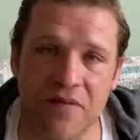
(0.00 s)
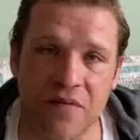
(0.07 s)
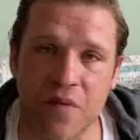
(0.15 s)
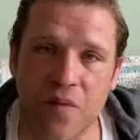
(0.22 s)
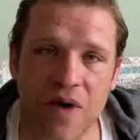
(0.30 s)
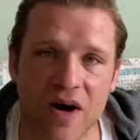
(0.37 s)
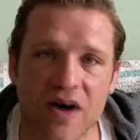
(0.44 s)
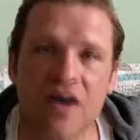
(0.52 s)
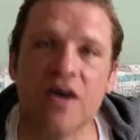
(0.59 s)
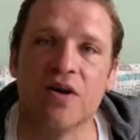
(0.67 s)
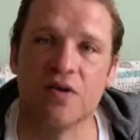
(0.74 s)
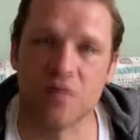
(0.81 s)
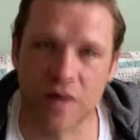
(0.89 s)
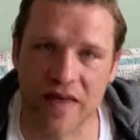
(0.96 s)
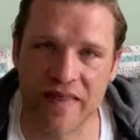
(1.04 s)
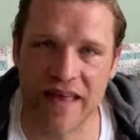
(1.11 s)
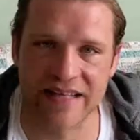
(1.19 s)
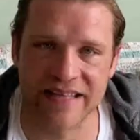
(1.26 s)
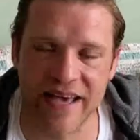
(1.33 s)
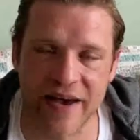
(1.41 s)
of the work because we're there
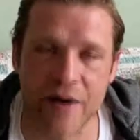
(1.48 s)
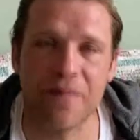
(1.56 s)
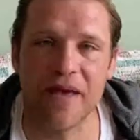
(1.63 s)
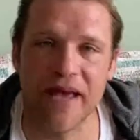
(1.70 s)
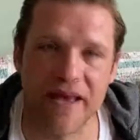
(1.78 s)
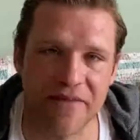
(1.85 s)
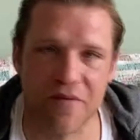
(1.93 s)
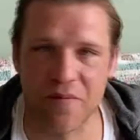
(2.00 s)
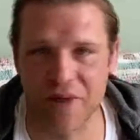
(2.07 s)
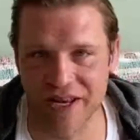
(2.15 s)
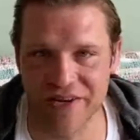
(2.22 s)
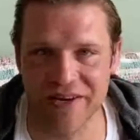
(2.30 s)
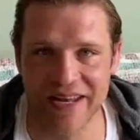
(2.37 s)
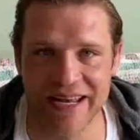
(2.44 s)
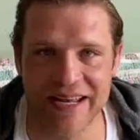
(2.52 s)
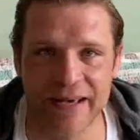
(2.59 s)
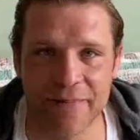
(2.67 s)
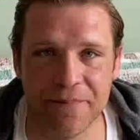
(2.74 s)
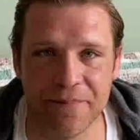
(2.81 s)
to help if and when you need it.